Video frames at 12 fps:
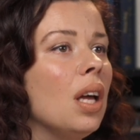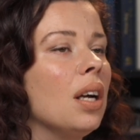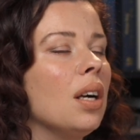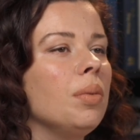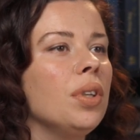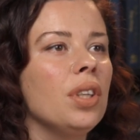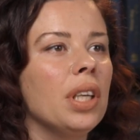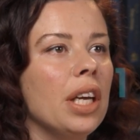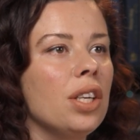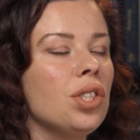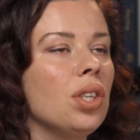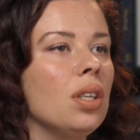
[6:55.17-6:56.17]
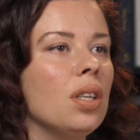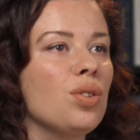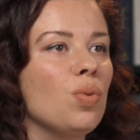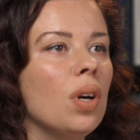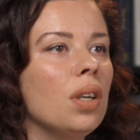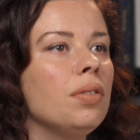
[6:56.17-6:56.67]
Communication is
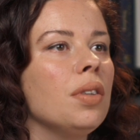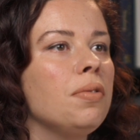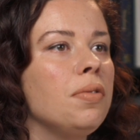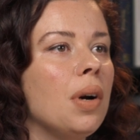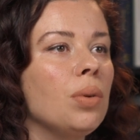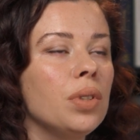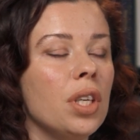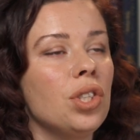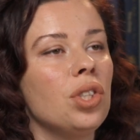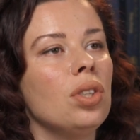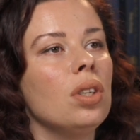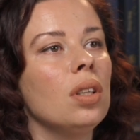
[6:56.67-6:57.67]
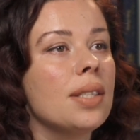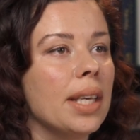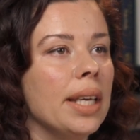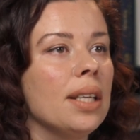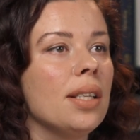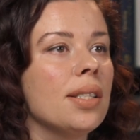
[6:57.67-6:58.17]
one of the foundational
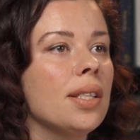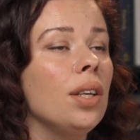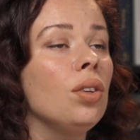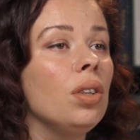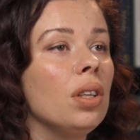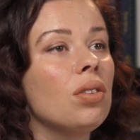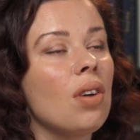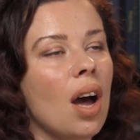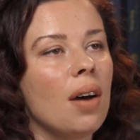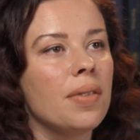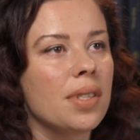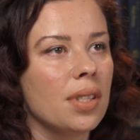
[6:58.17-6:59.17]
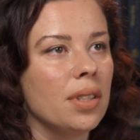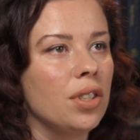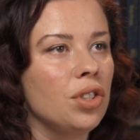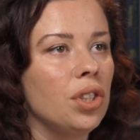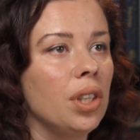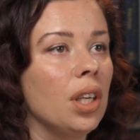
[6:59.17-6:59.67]
skills that you need to have as an
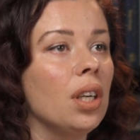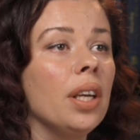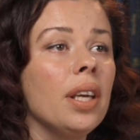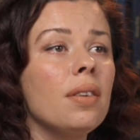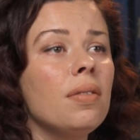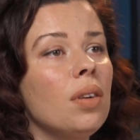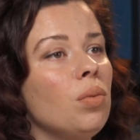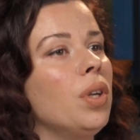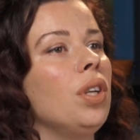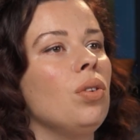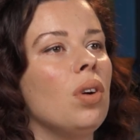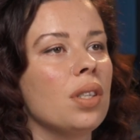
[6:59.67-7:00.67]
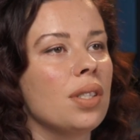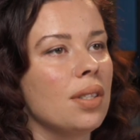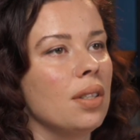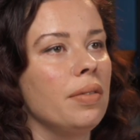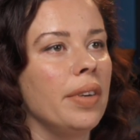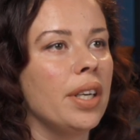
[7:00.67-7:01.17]
engineer, even when you are
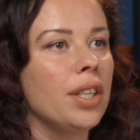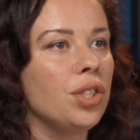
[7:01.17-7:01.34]
still very